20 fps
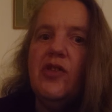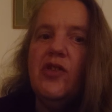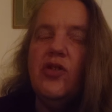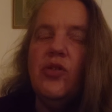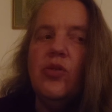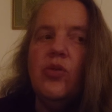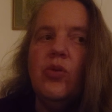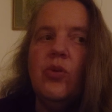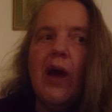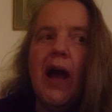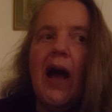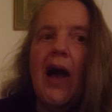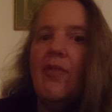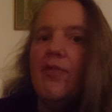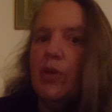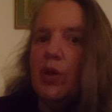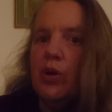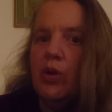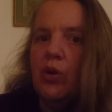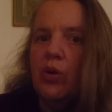to
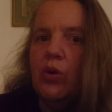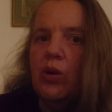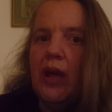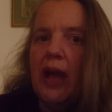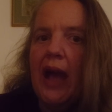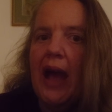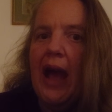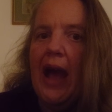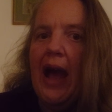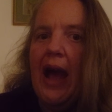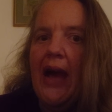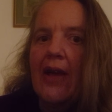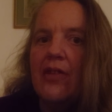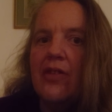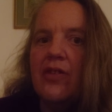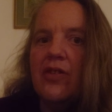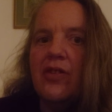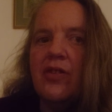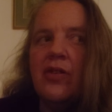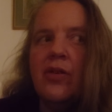have a look
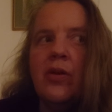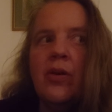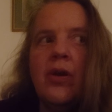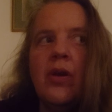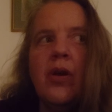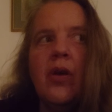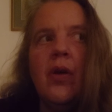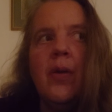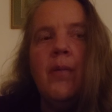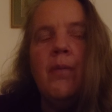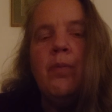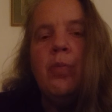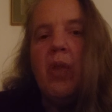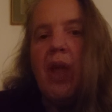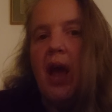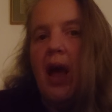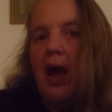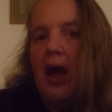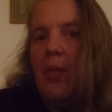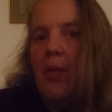at
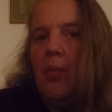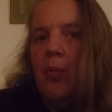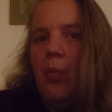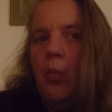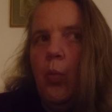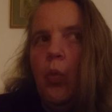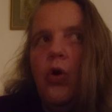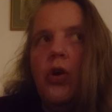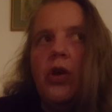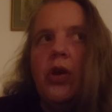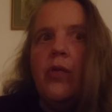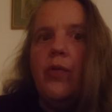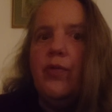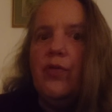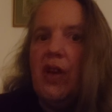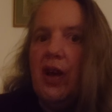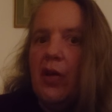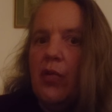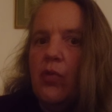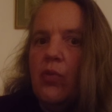what you've
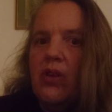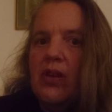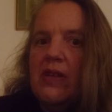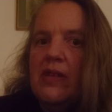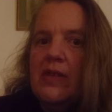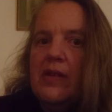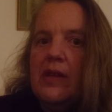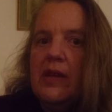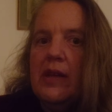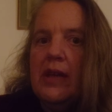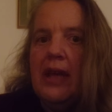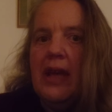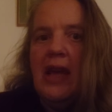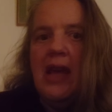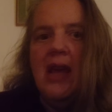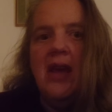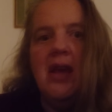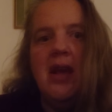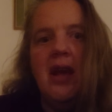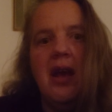done
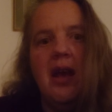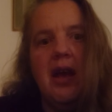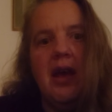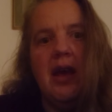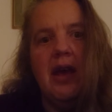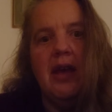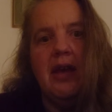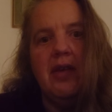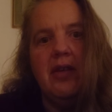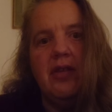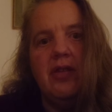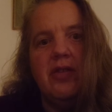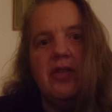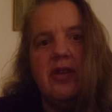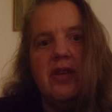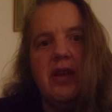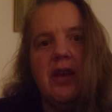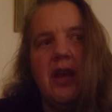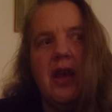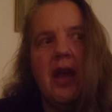recently and
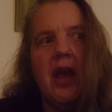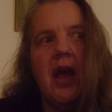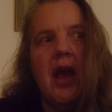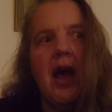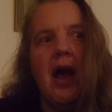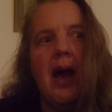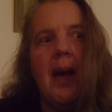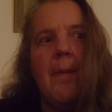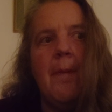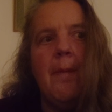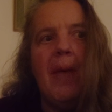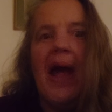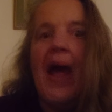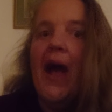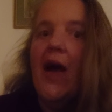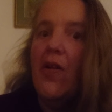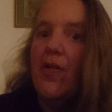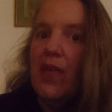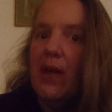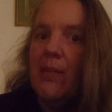
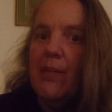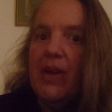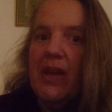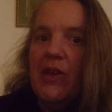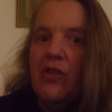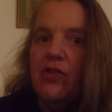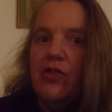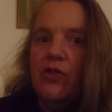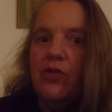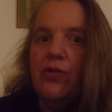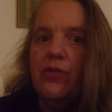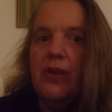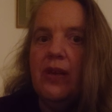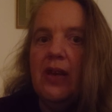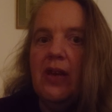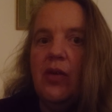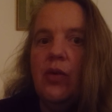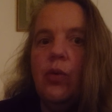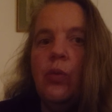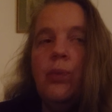how that made you
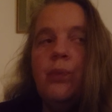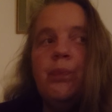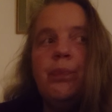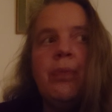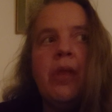feel.